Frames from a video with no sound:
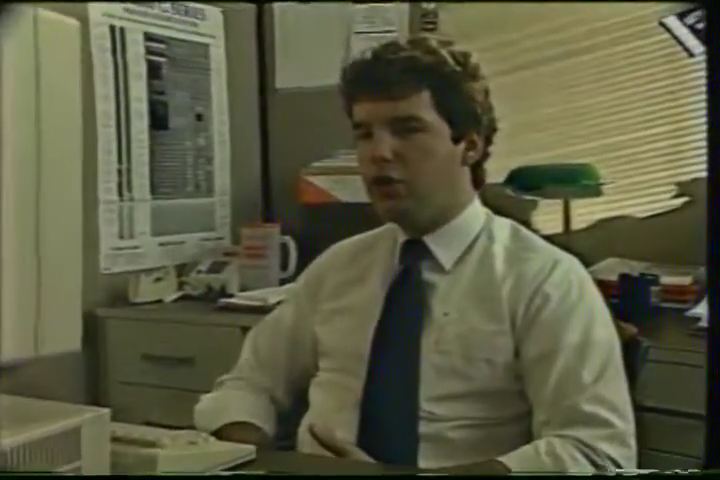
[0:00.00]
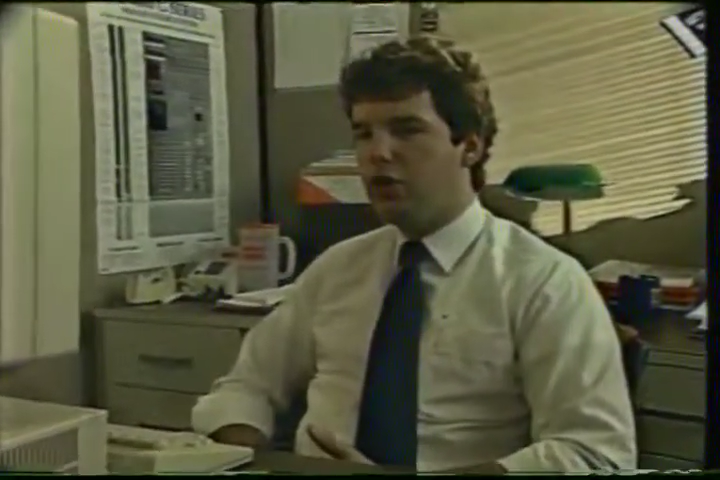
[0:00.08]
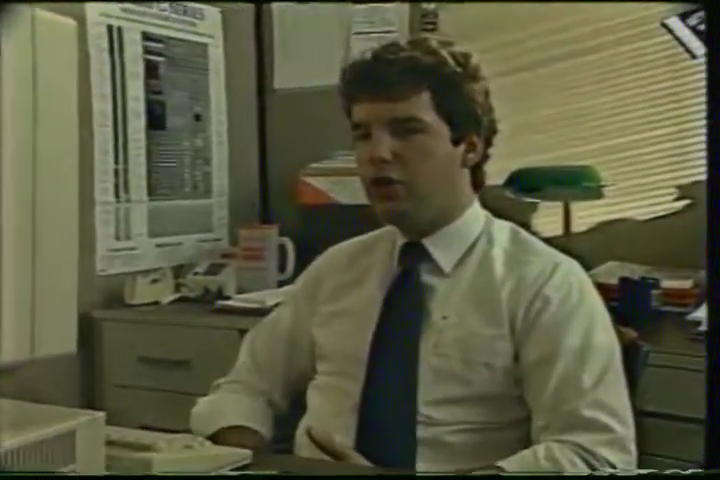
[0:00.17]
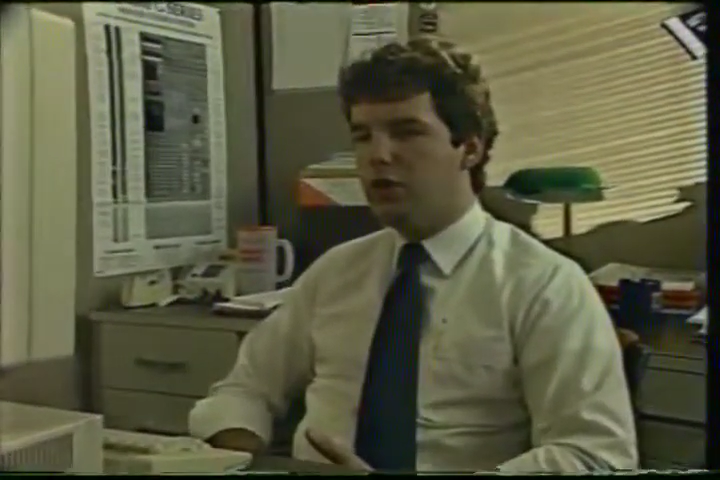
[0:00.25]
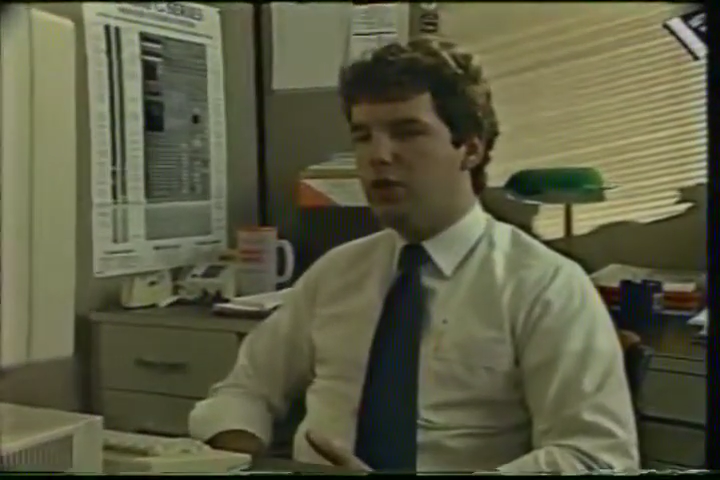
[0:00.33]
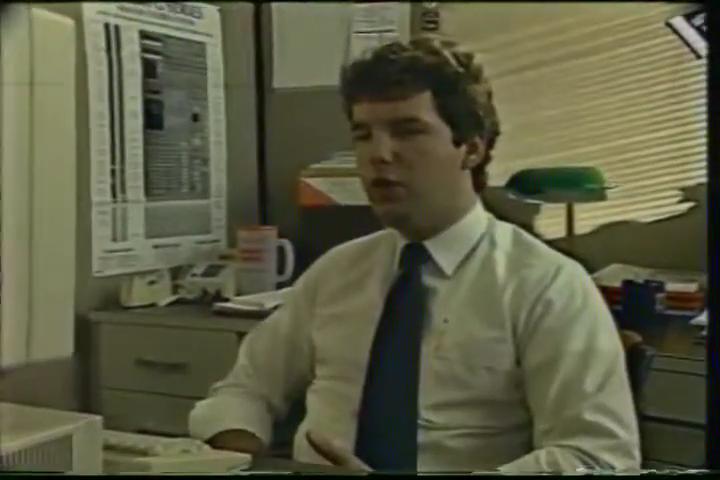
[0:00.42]
to
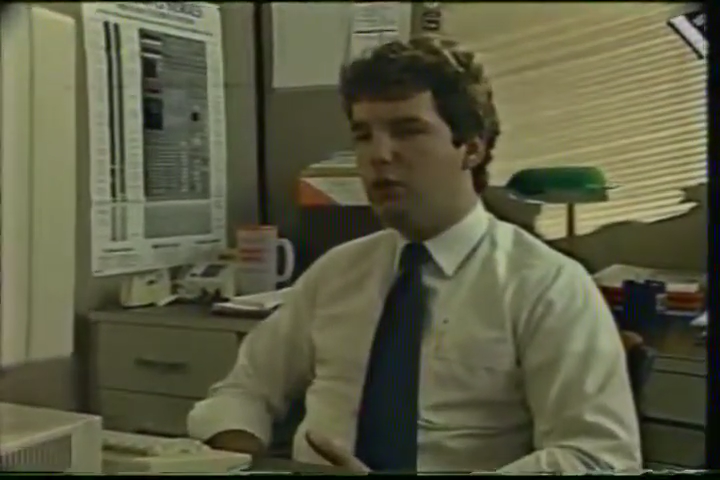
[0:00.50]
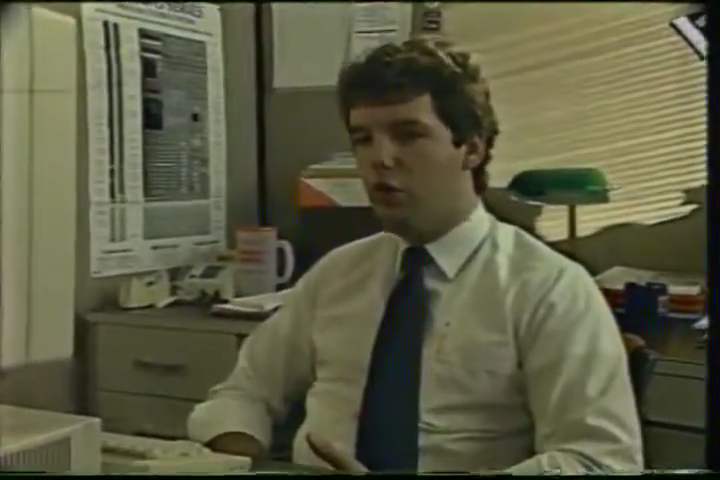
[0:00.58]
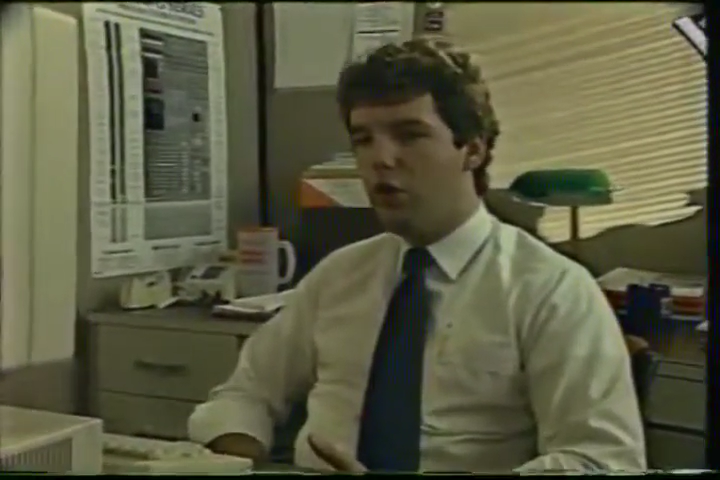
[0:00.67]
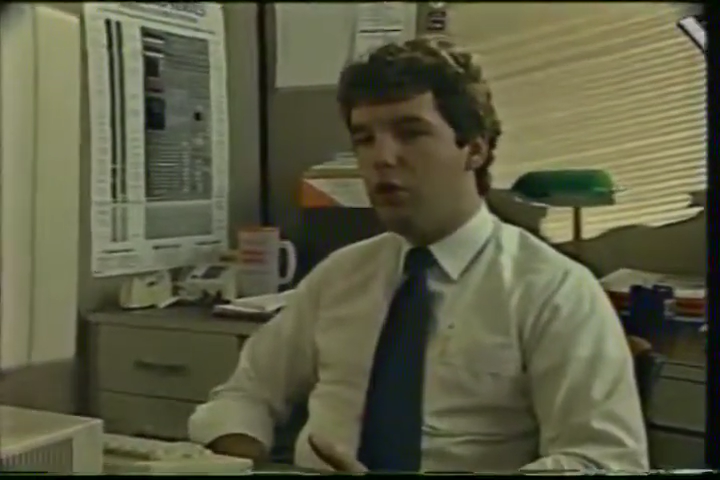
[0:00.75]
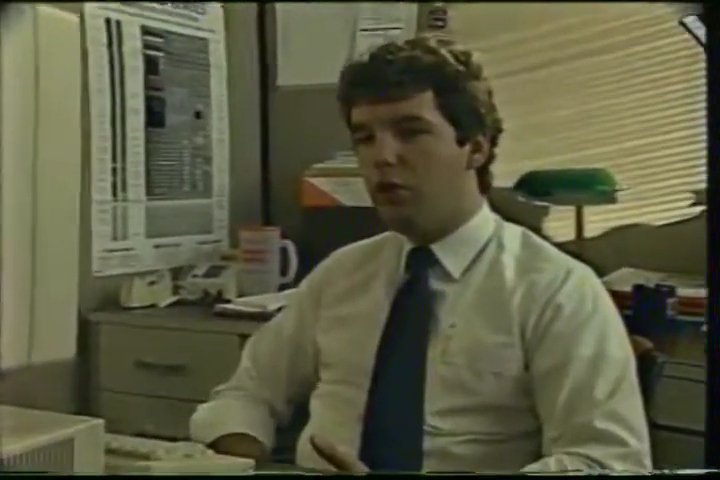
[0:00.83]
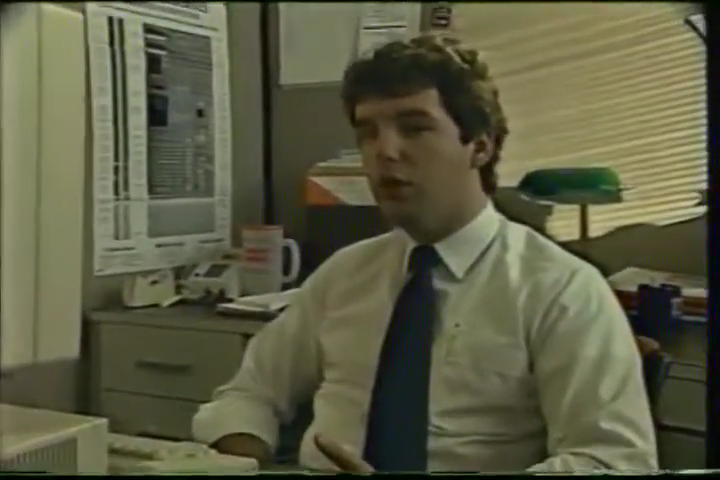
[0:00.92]
be
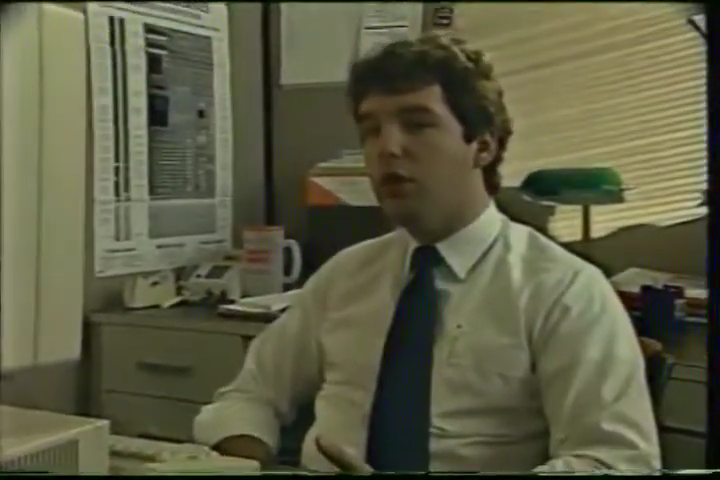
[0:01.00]
portable.